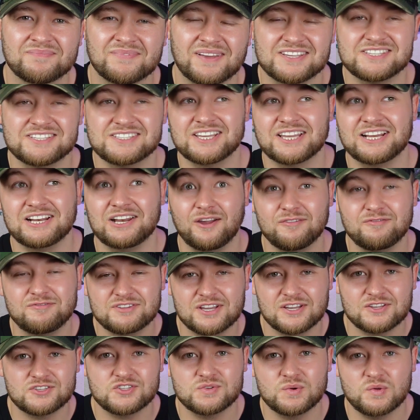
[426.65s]
I say life
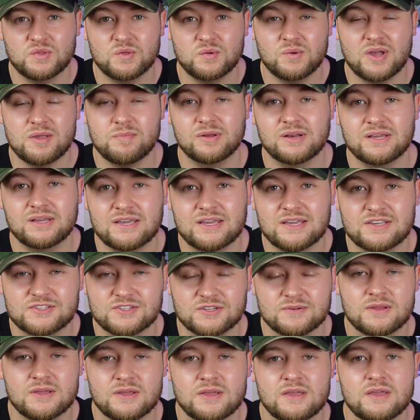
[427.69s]
tests you all the way, but it
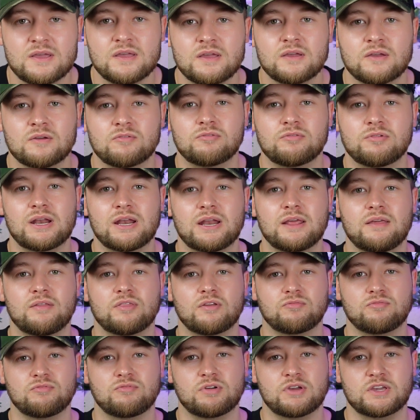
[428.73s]
isn't. Really,
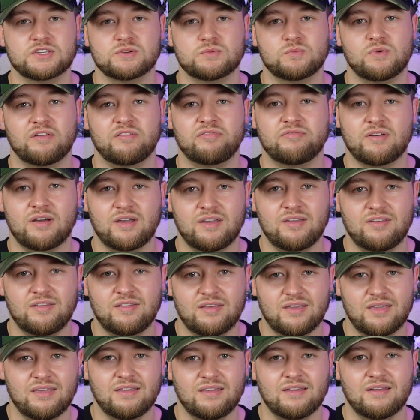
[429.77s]
the reason we're
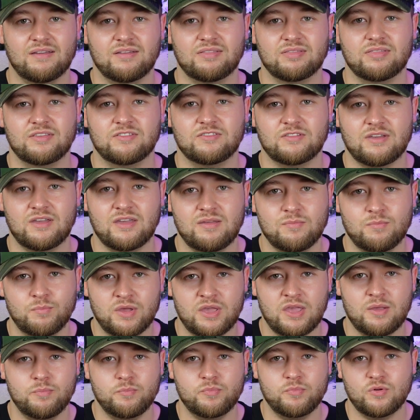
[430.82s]
finding the same
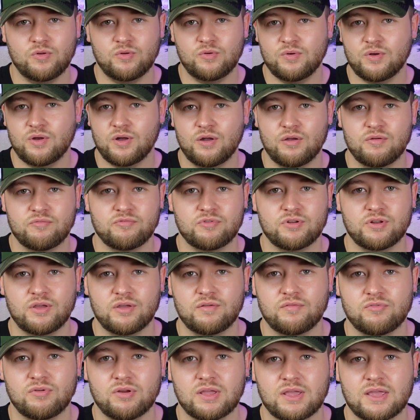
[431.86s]
people over and
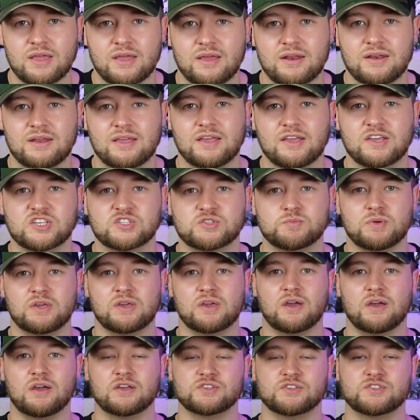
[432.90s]
over again is
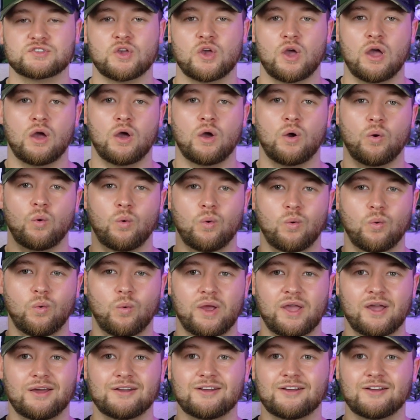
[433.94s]
because
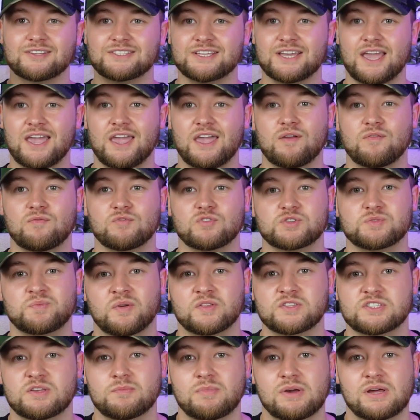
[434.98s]
we are not taking
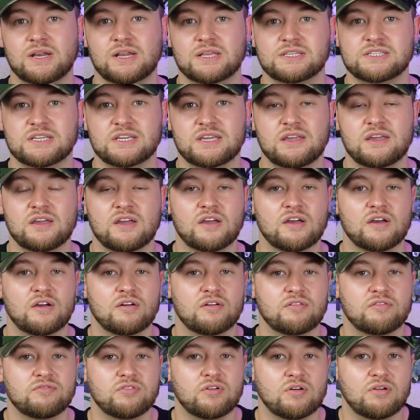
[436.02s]
responsibility
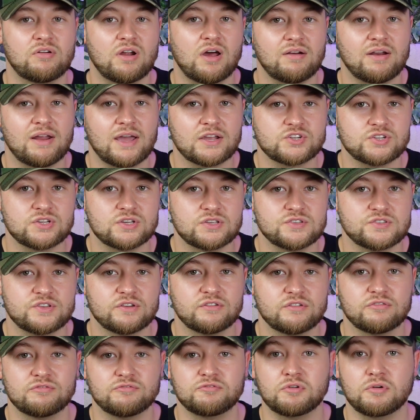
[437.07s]
for our
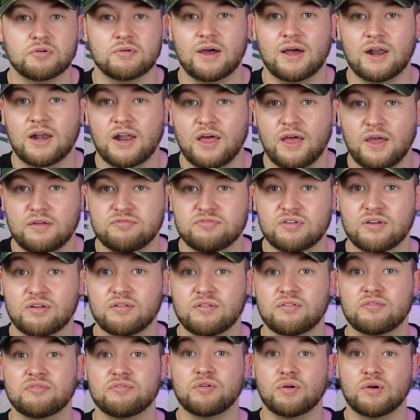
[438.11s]
actions, for our life,
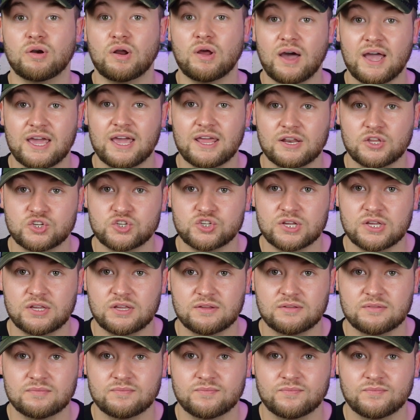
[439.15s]
for our energy.